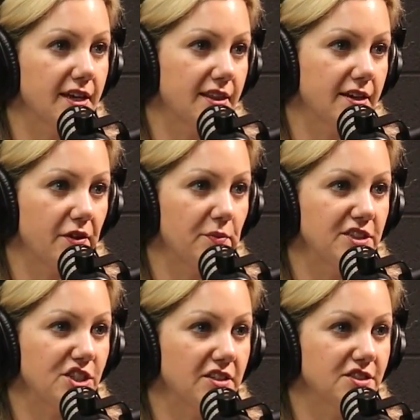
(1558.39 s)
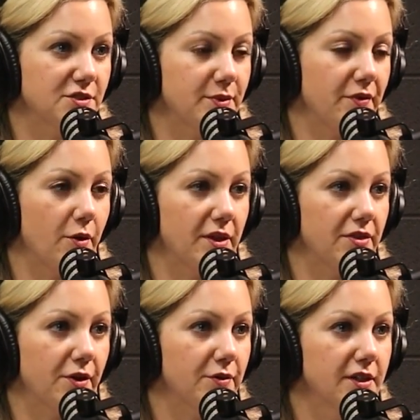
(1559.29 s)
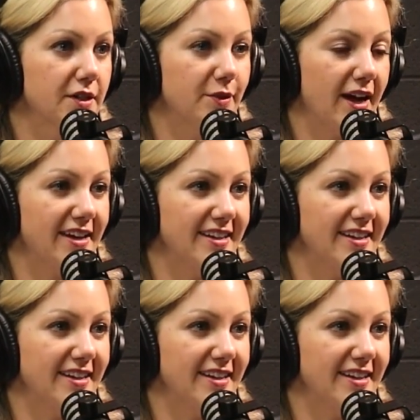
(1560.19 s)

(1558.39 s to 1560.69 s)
think of how many challenges we've all been through, right?